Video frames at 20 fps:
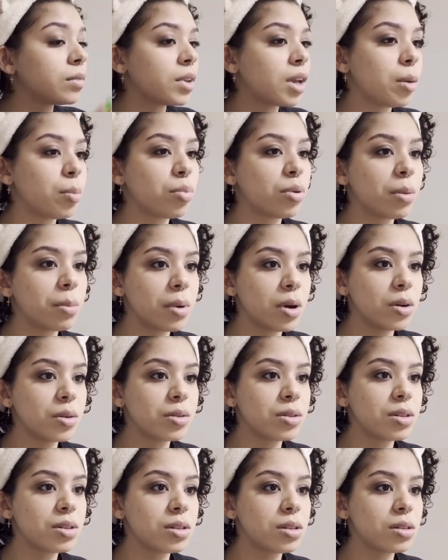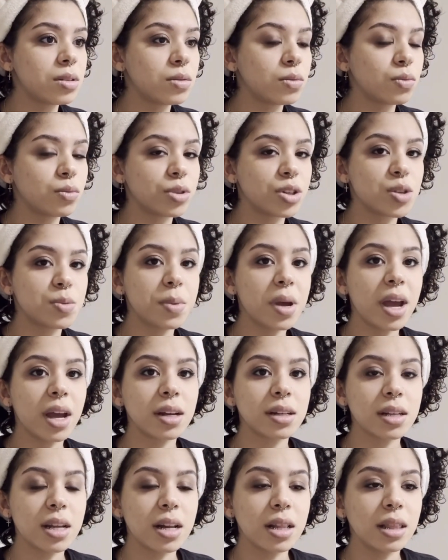It promotes
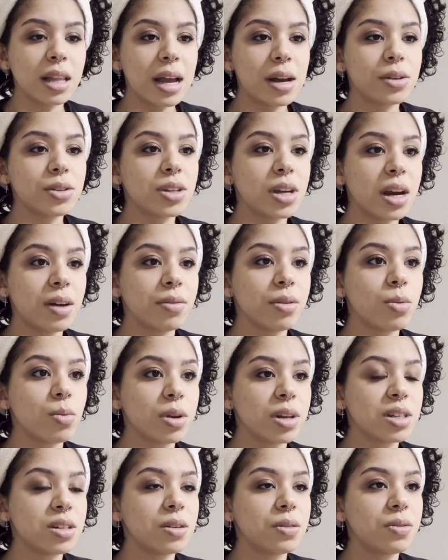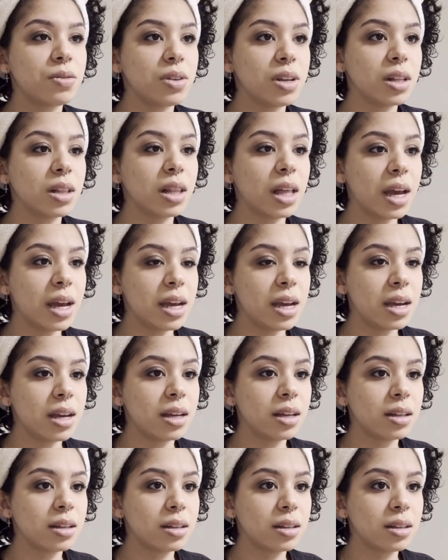respect. It allows everyone to feel
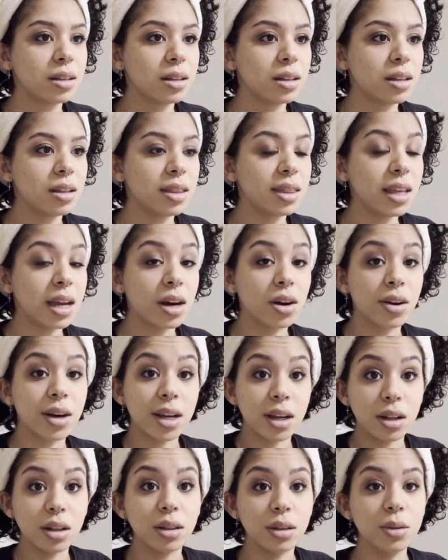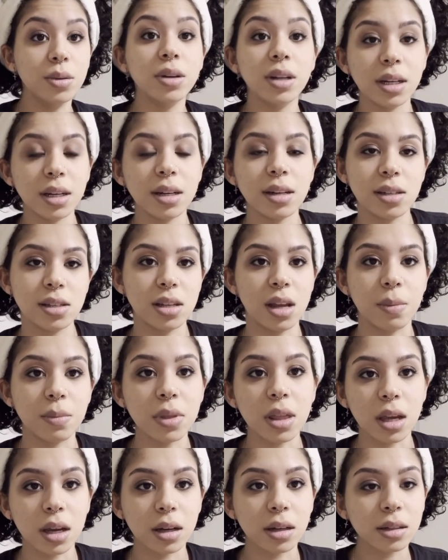like they're included in
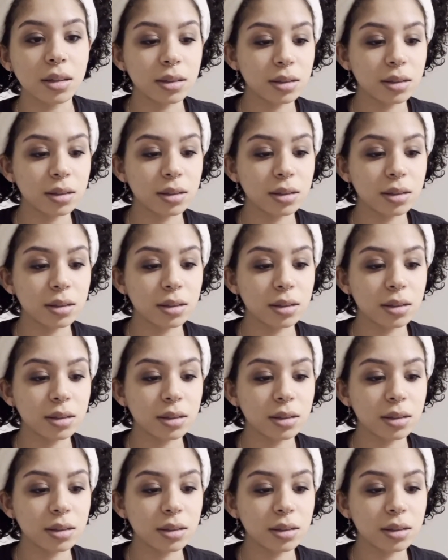something.